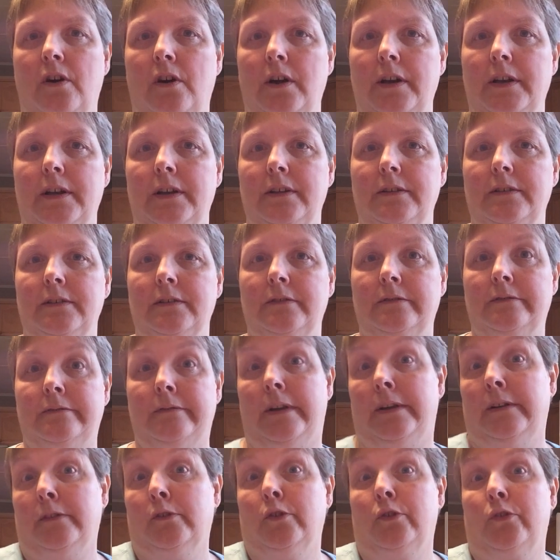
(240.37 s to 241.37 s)
on it,
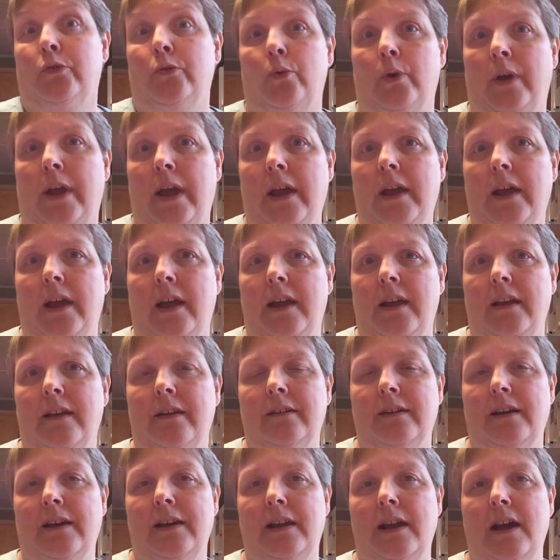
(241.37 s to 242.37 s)
and it looks okay,
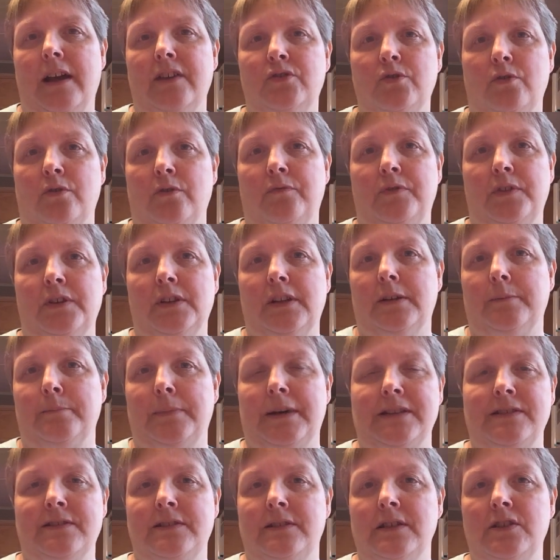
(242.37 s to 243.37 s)
and I sort of feel like
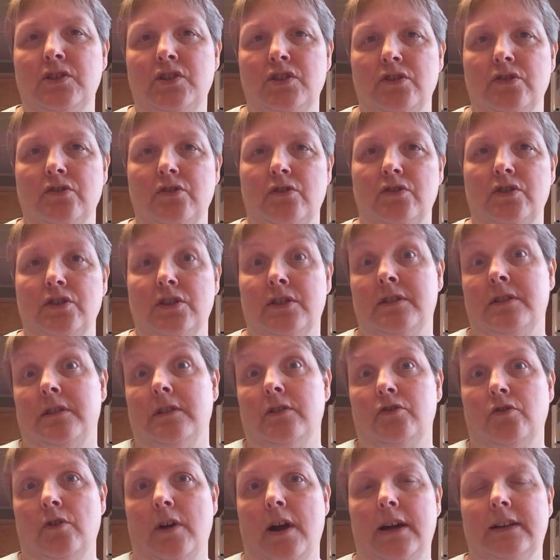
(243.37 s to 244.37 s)
my stitches are just
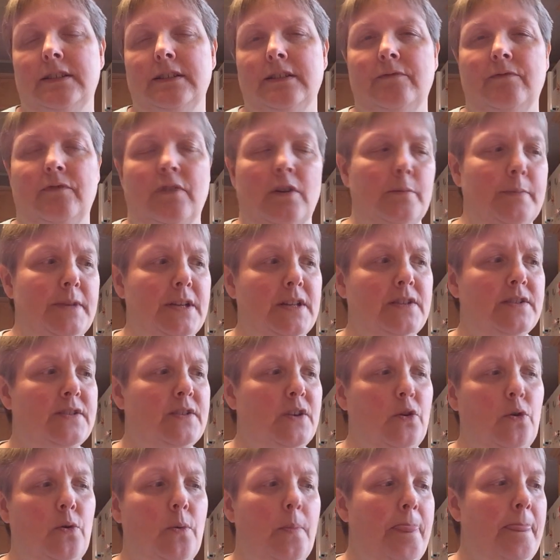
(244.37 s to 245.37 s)
detracting from it.
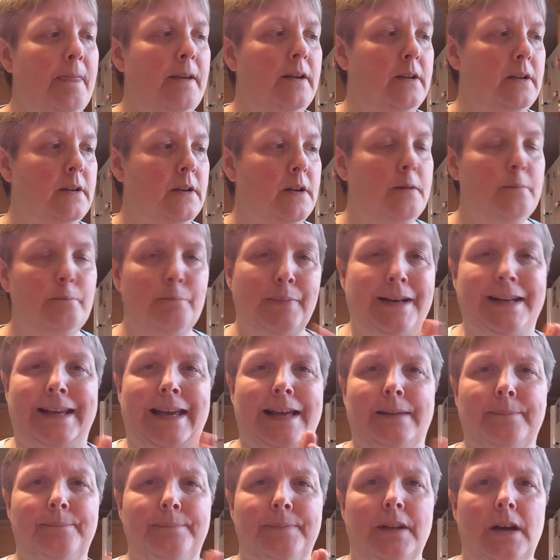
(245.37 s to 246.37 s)
So, but
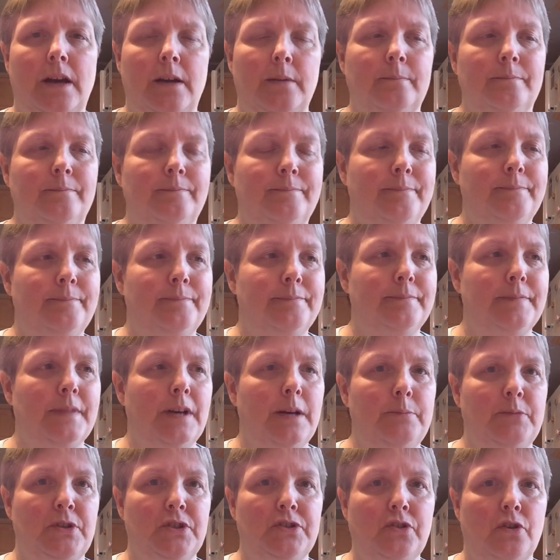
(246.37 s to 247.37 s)
again,
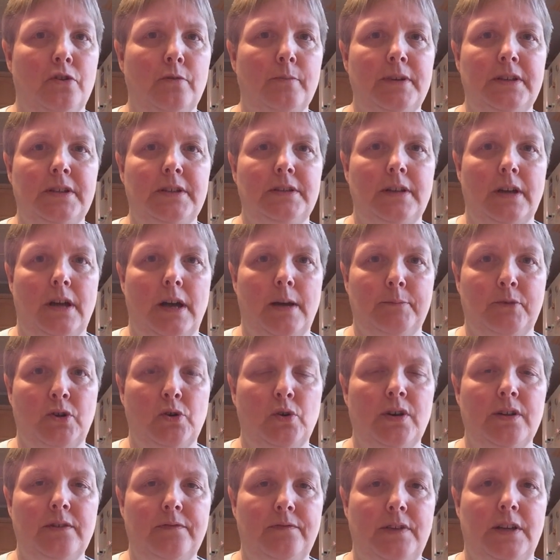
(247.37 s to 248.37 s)
I'm determined. I'm
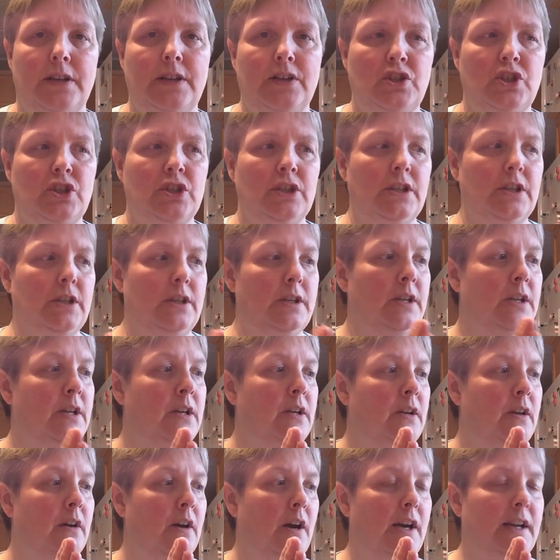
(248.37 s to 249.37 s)
going to finish it.
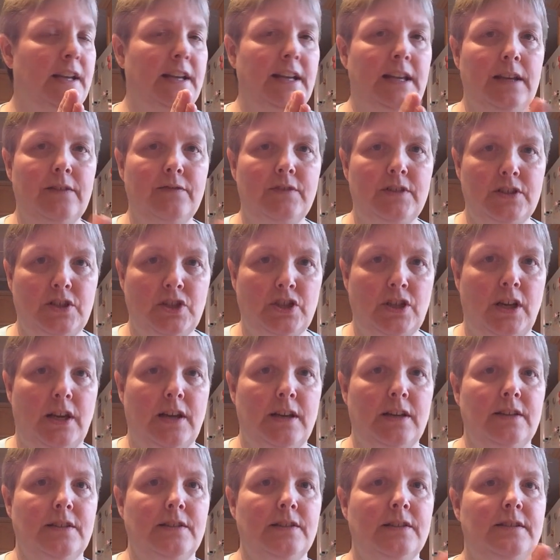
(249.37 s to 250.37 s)
I'm going to give it a
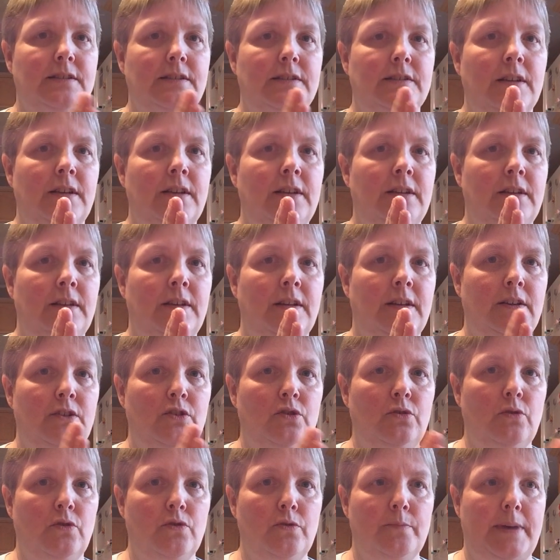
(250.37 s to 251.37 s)
chance,
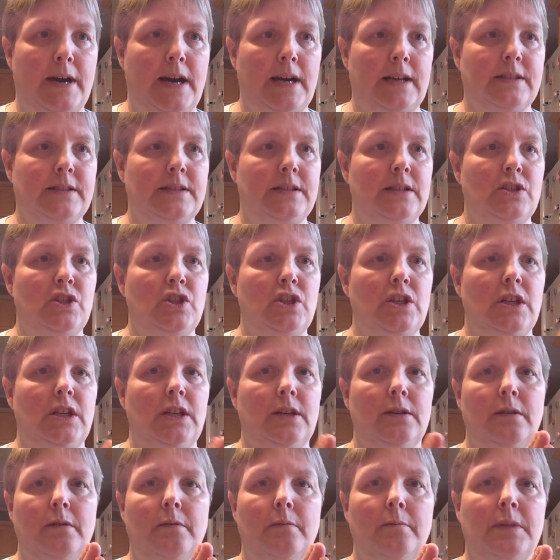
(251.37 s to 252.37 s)
do all the back
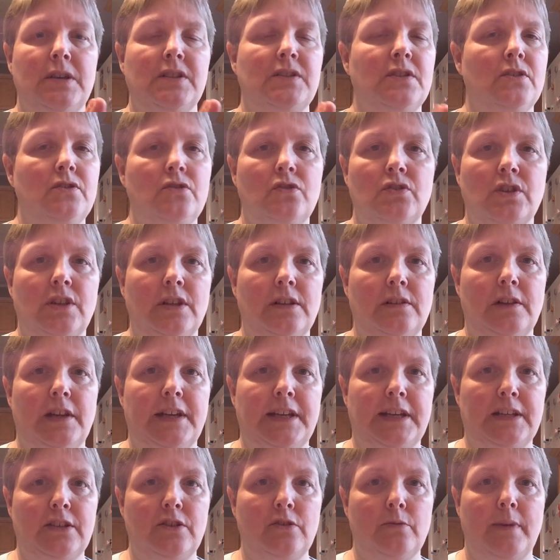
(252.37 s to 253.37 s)
stitching. My sister's going to
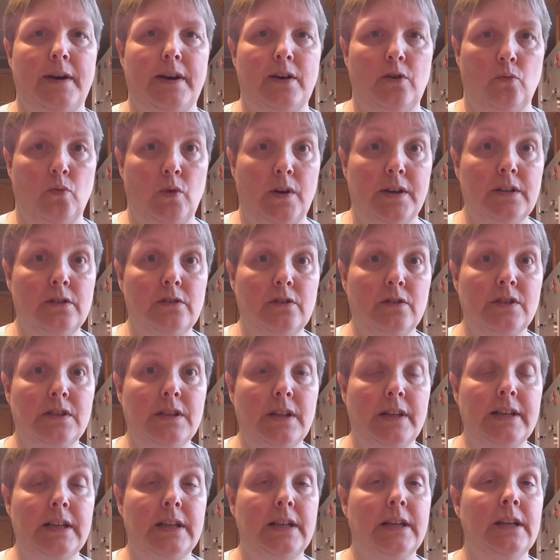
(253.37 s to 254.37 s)
like it no matter what it looks
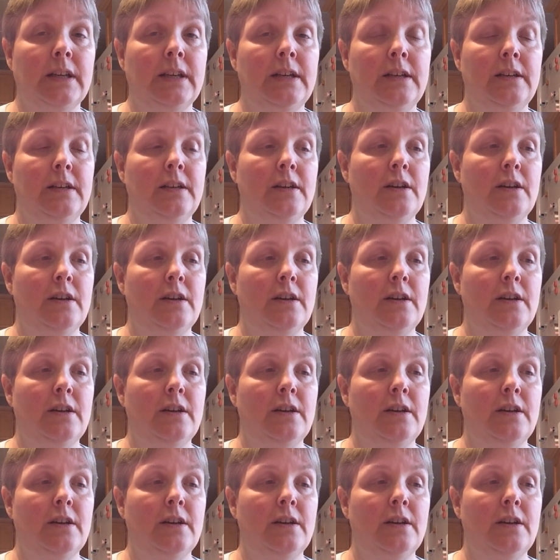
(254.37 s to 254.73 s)
like